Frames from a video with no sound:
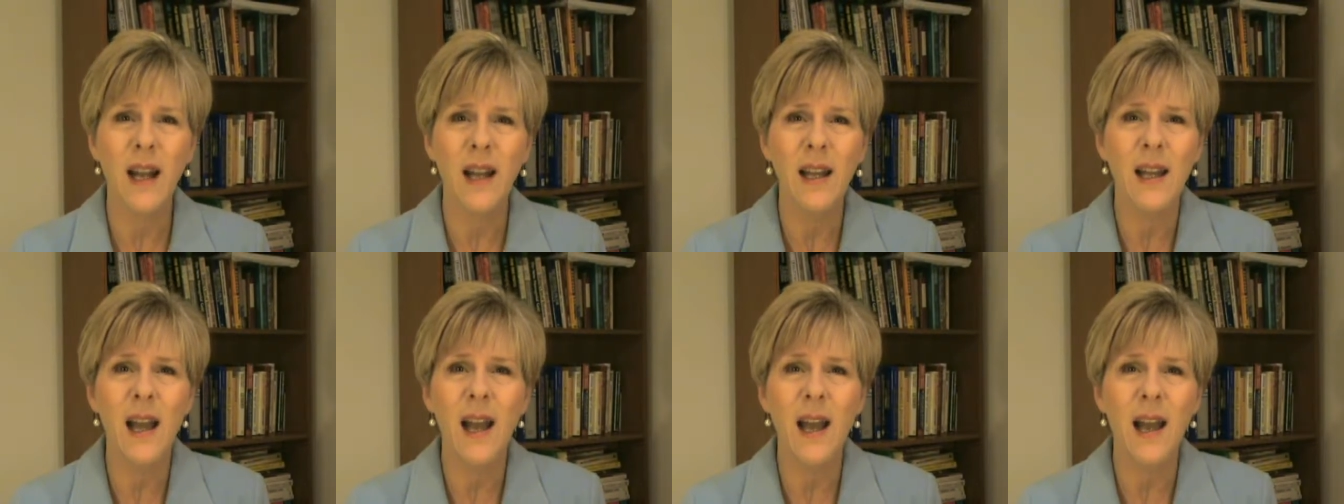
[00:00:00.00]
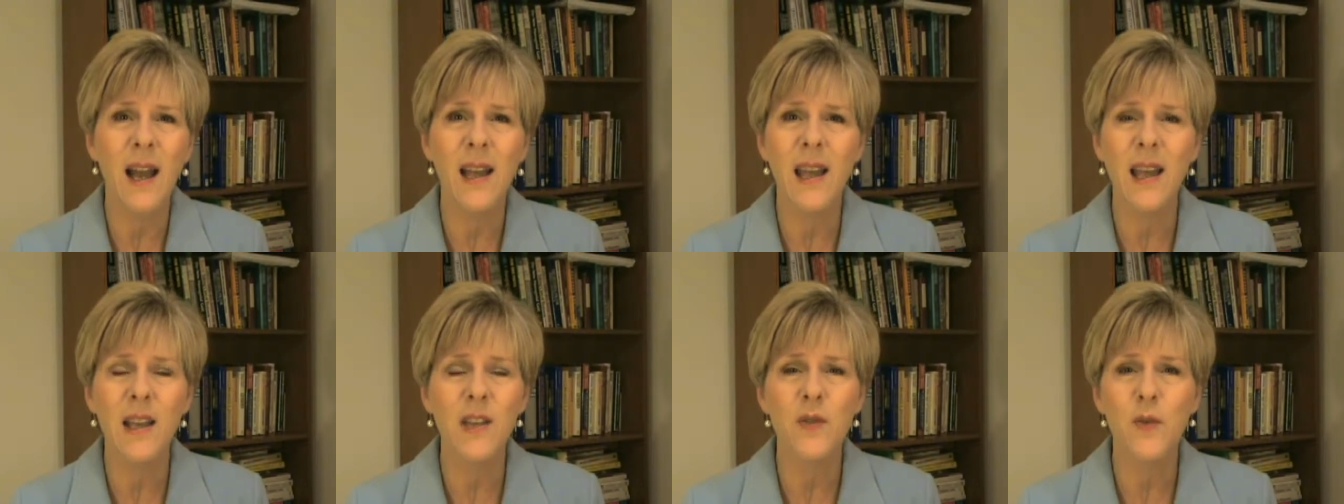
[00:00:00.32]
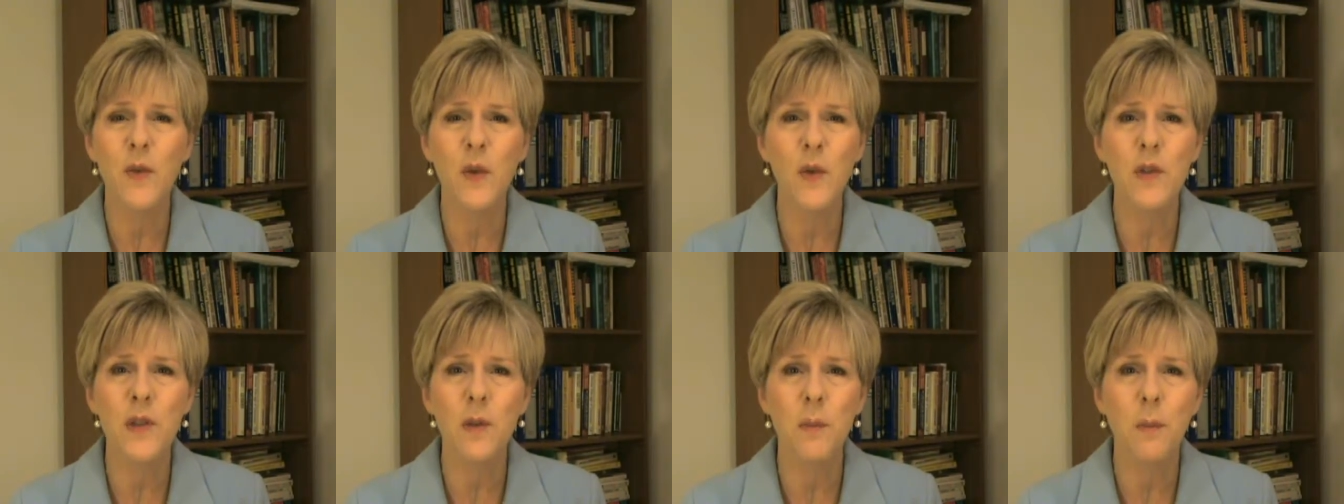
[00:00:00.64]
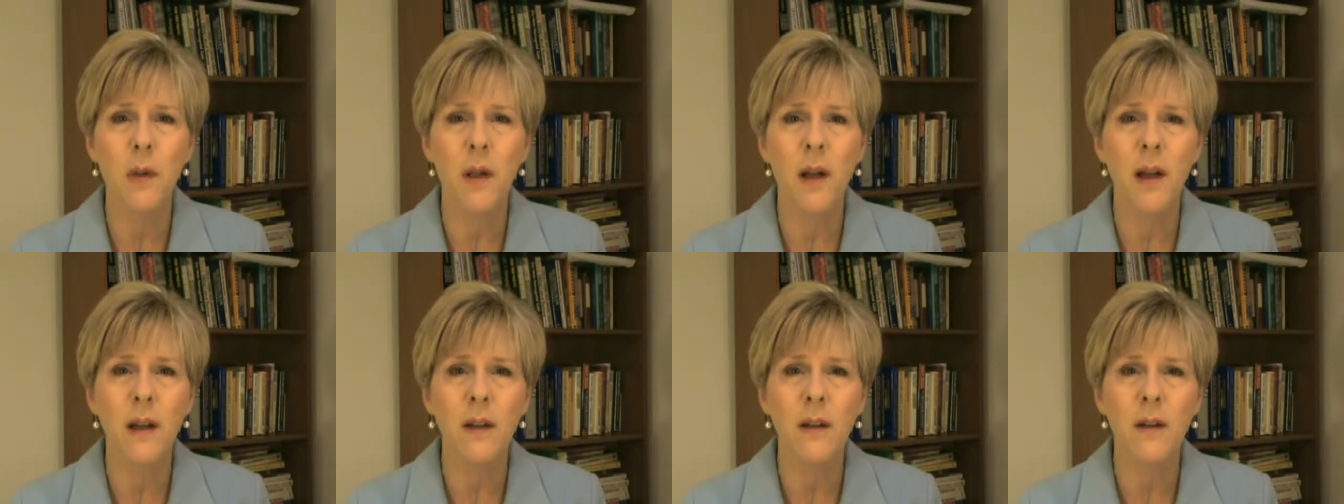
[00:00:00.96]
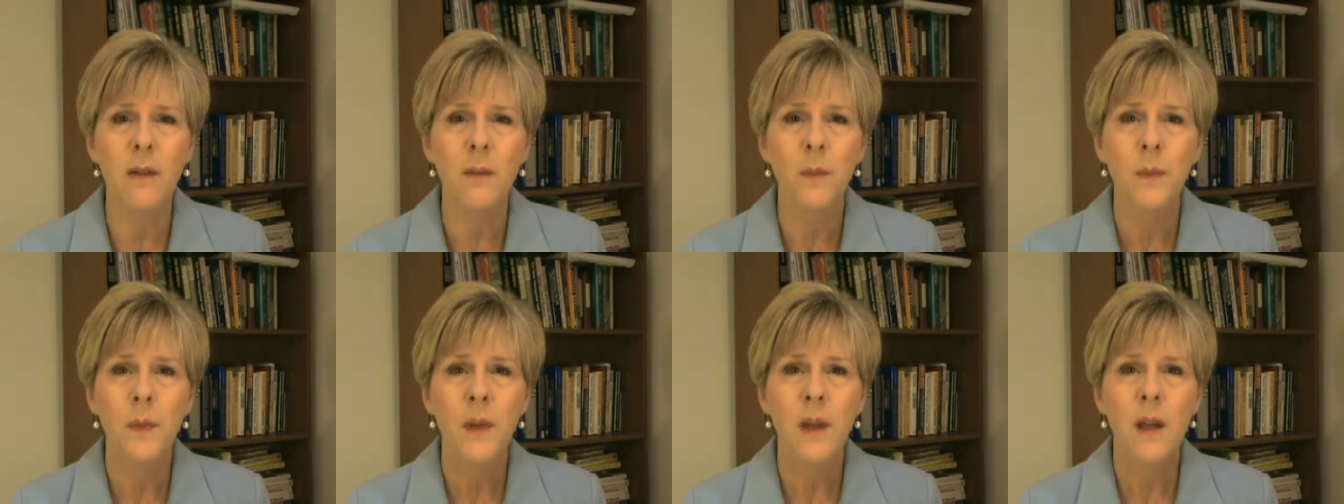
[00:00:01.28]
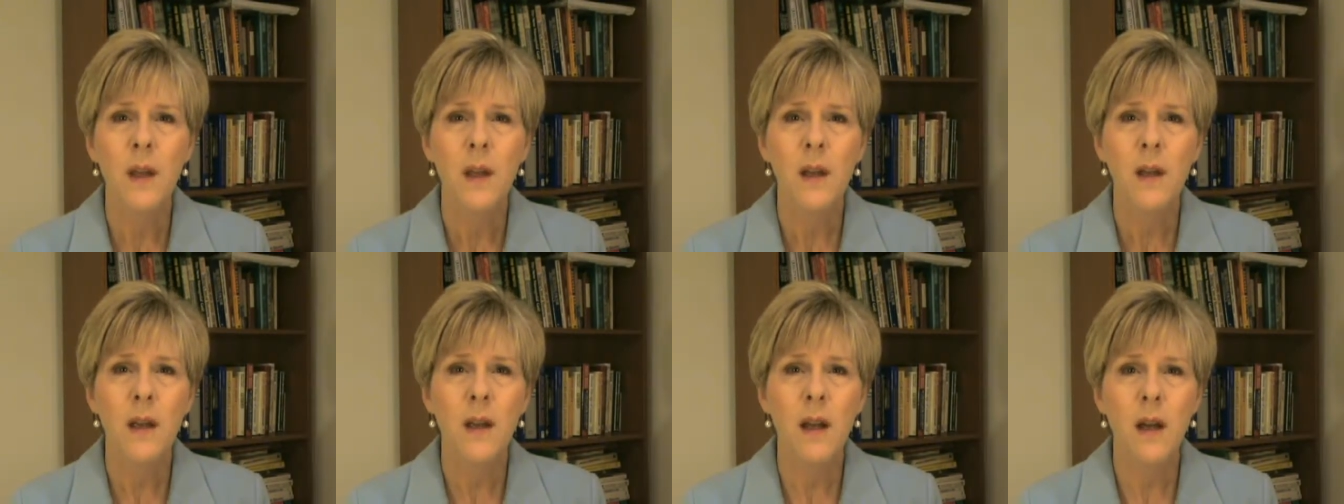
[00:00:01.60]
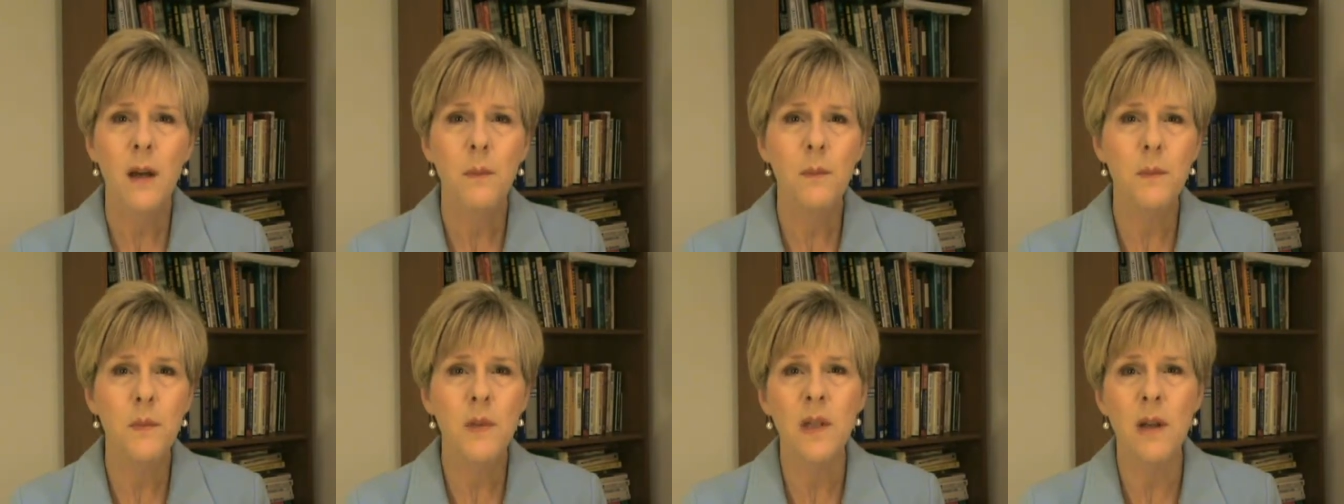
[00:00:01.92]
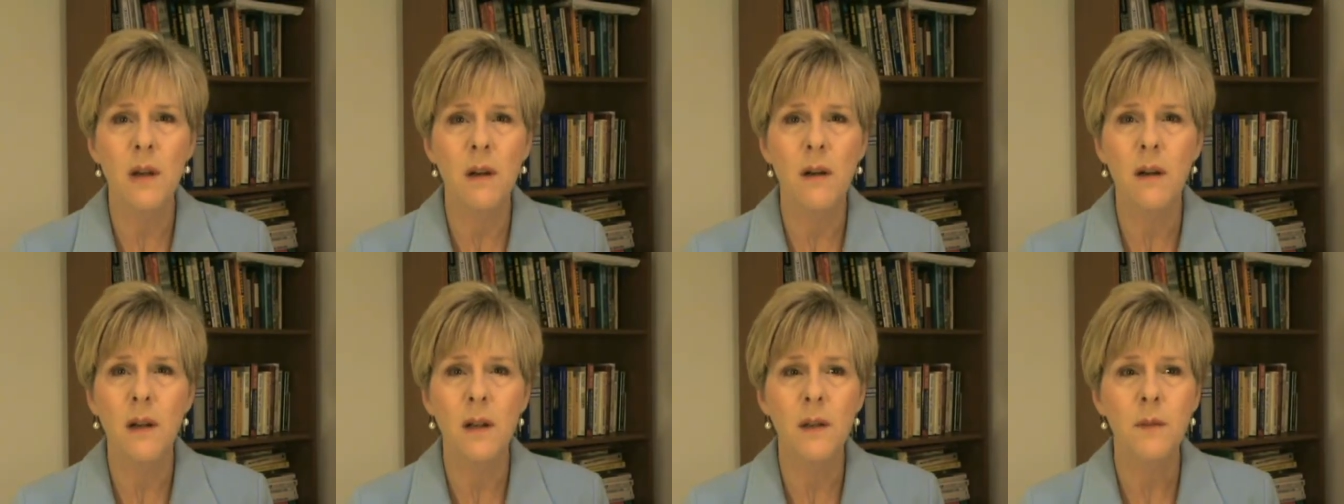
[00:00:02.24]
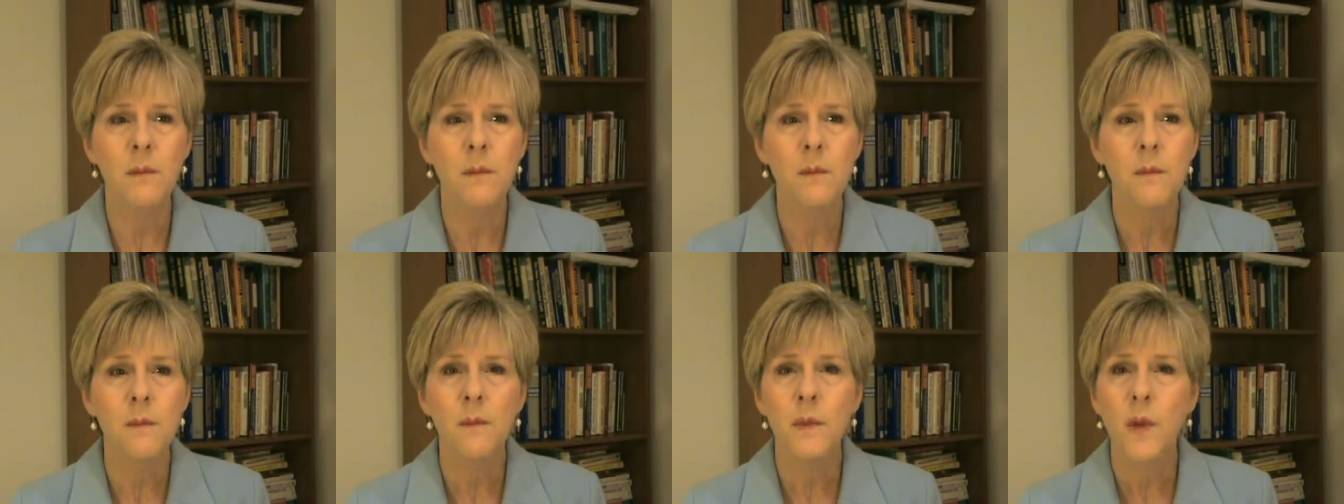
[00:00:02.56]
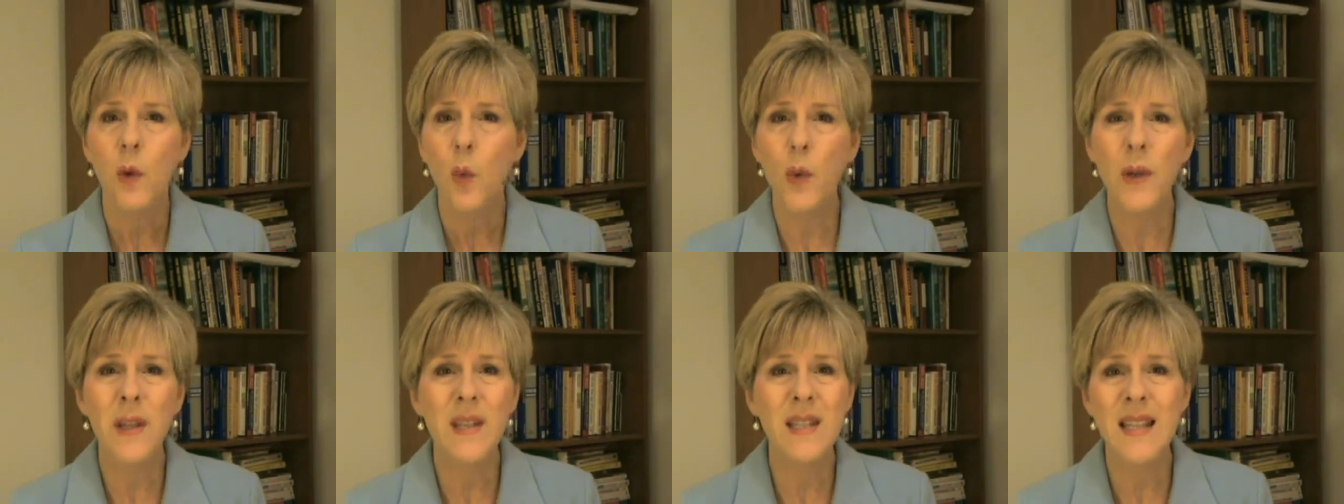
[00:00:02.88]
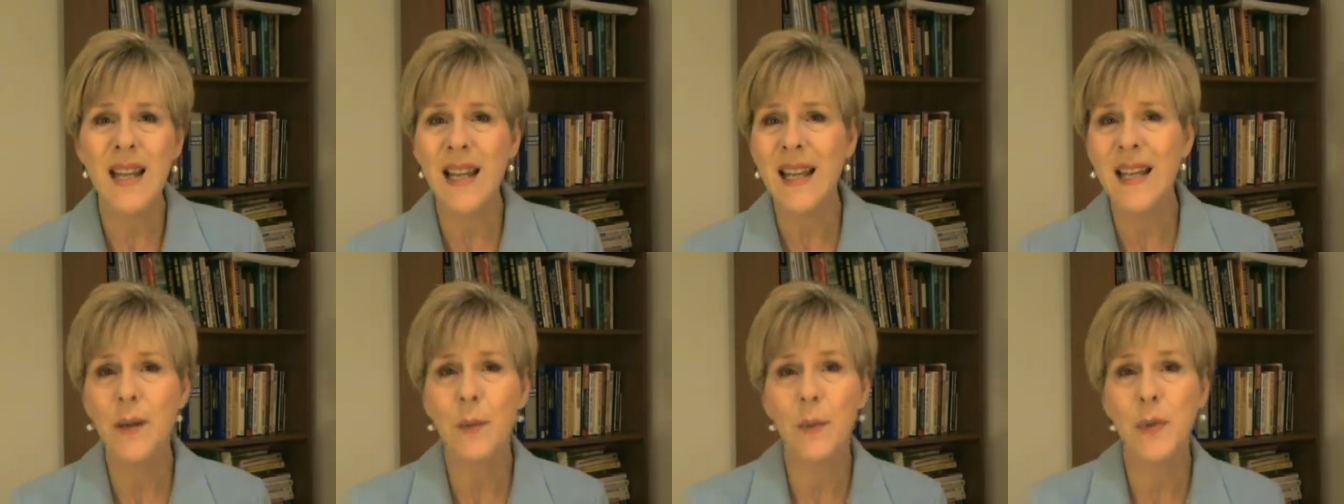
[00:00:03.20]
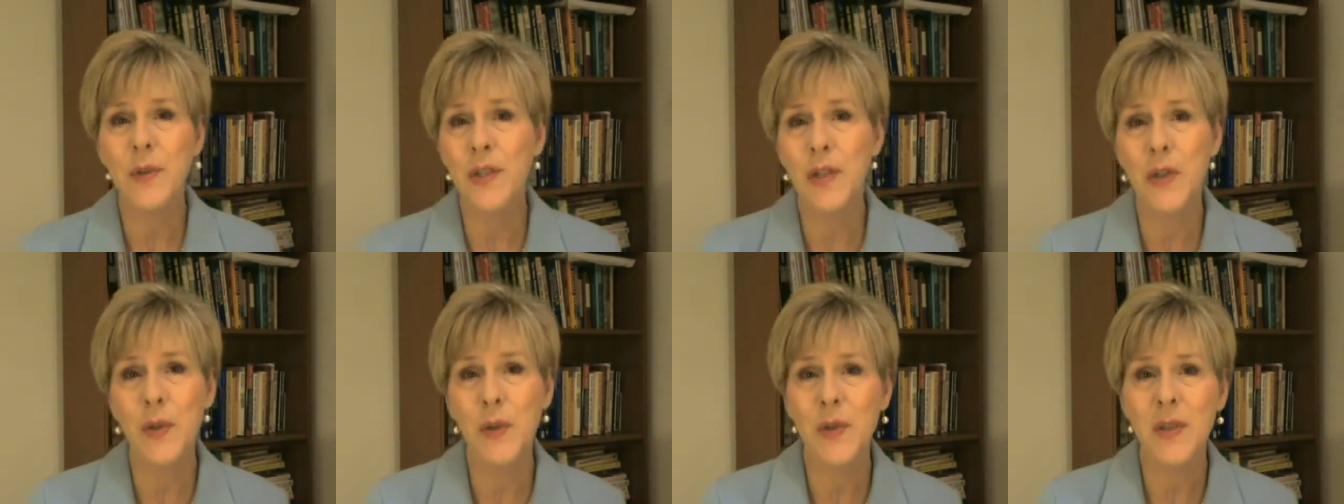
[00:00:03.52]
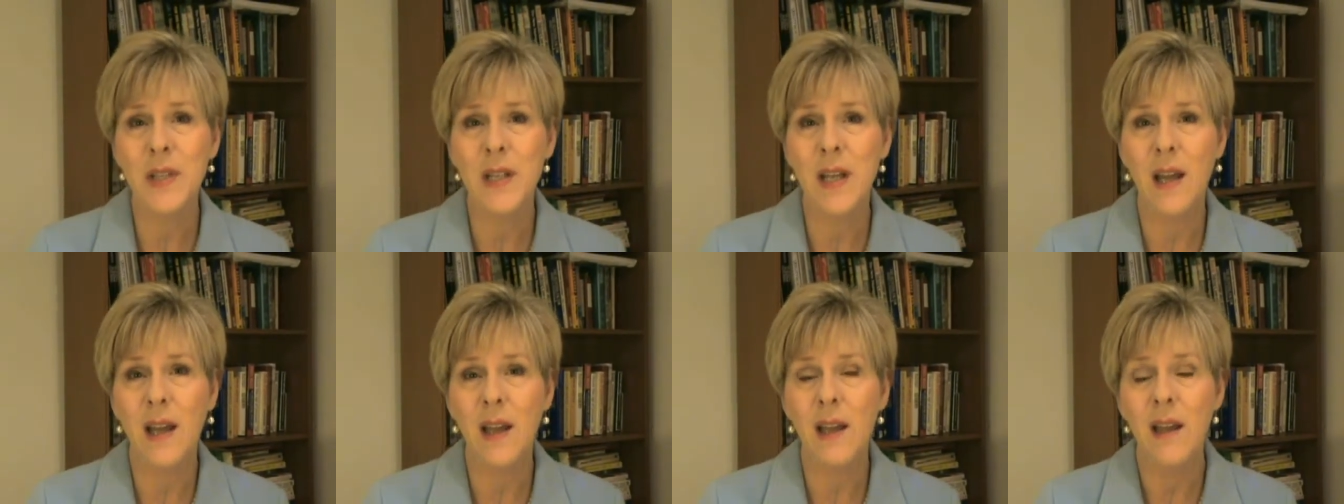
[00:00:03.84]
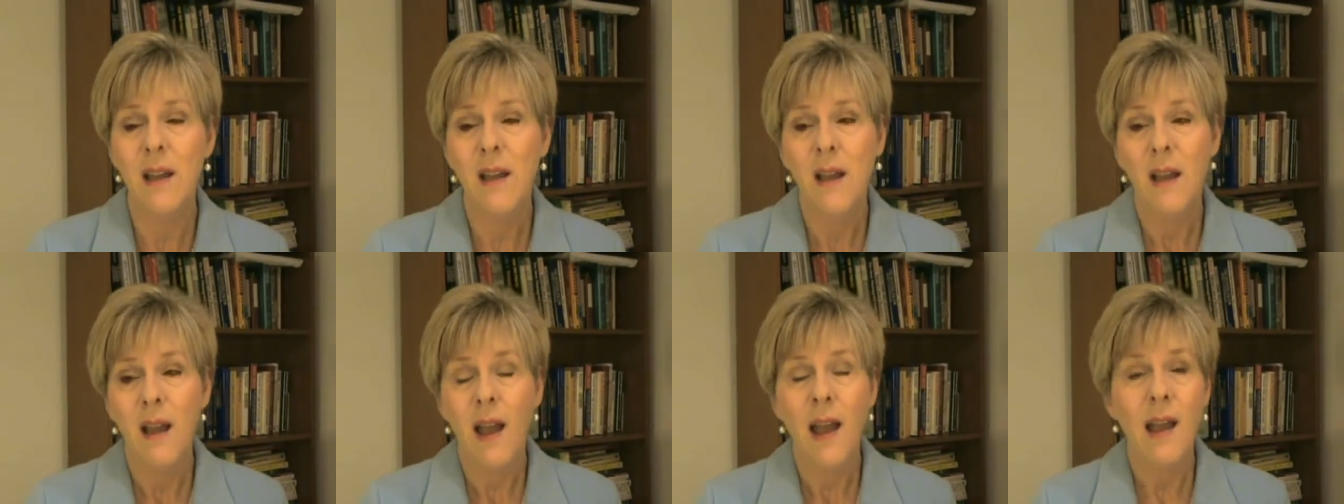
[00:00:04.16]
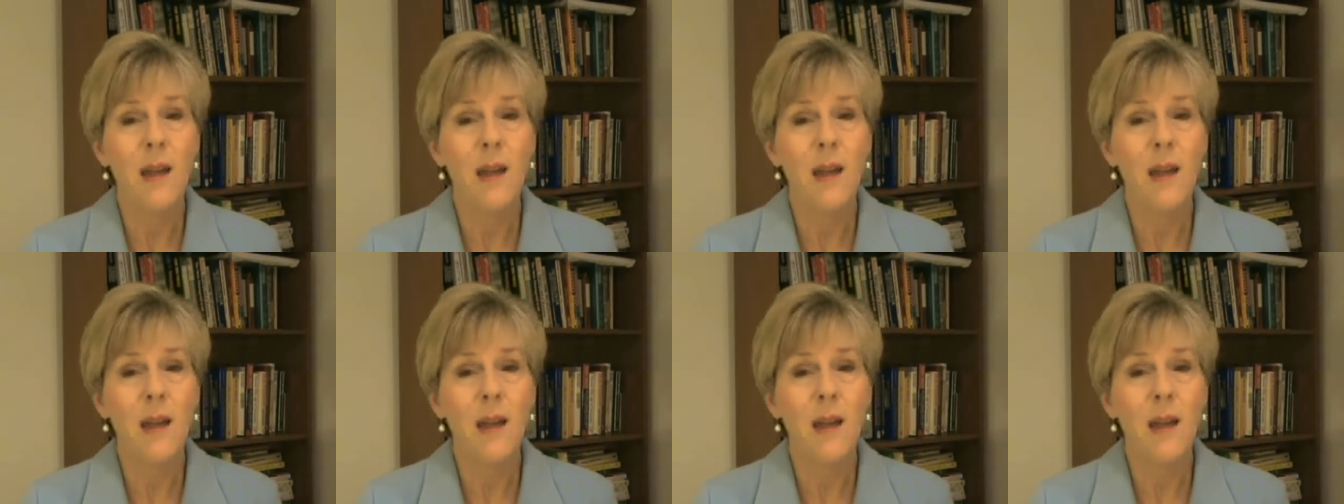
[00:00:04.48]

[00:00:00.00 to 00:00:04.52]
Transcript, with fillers: I, I guess food supplier comes on Wednesday, it was Tuesday,